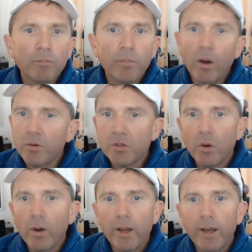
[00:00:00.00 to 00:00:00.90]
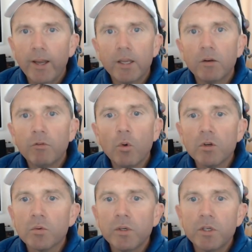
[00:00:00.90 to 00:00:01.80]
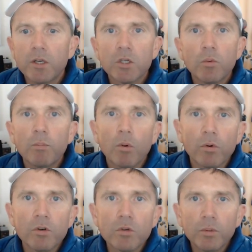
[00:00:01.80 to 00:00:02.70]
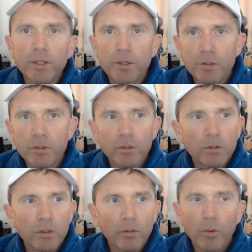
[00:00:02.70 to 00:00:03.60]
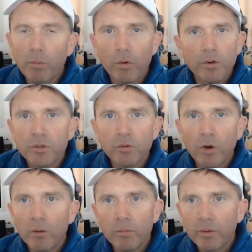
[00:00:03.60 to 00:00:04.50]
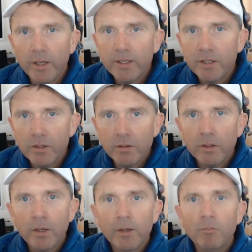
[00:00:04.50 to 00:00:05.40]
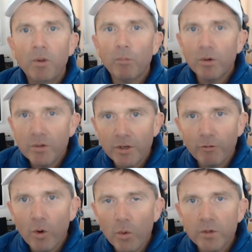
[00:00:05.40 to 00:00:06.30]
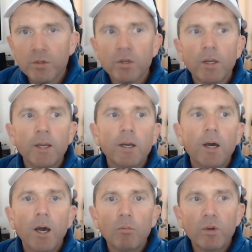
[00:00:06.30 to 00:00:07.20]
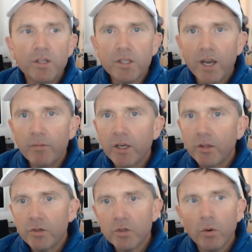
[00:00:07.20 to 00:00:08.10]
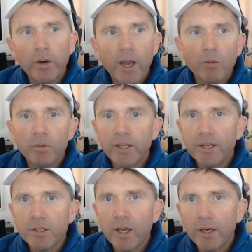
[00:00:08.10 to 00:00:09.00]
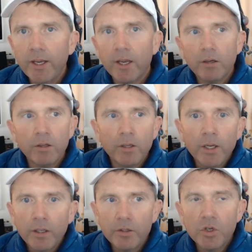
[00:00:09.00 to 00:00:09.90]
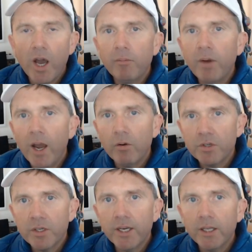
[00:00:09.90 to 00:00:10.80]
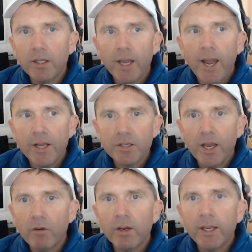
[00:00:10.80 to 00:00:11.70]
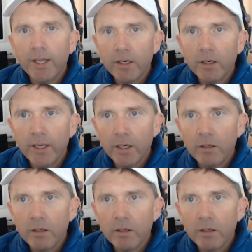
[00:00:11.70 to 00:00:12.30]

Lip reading: Also, I can of course reach out to reporters with this. Reporters of our LinkedIn members, of course, when it's time to get the story out. But that's not yet. The job now is to get the ask out and get